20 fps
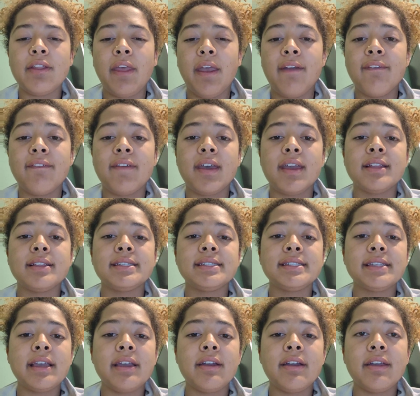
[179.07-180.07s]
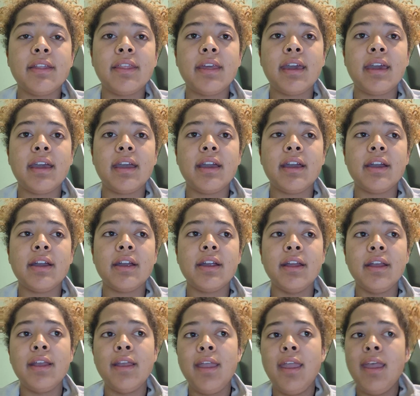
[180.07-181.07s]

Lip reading: They find Sarah there,